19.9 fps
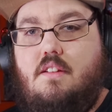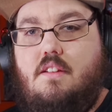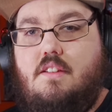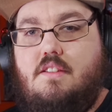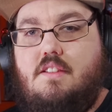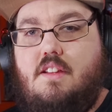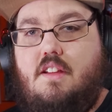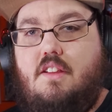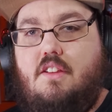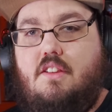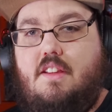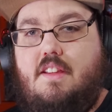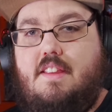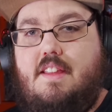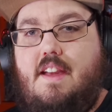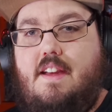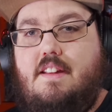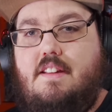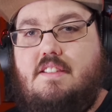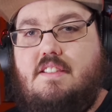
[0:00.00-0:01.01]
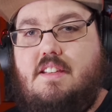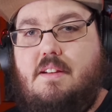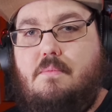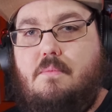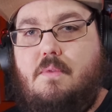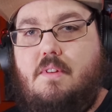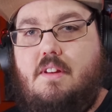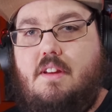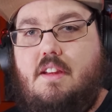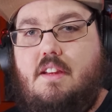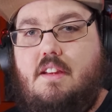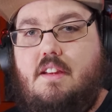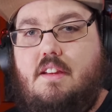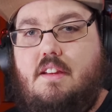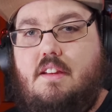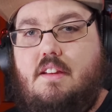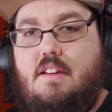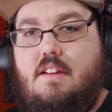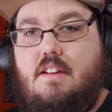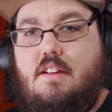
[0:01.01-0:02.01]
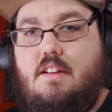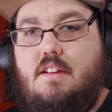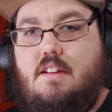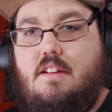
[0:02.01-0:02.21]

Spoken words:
Does not look like they added somebody...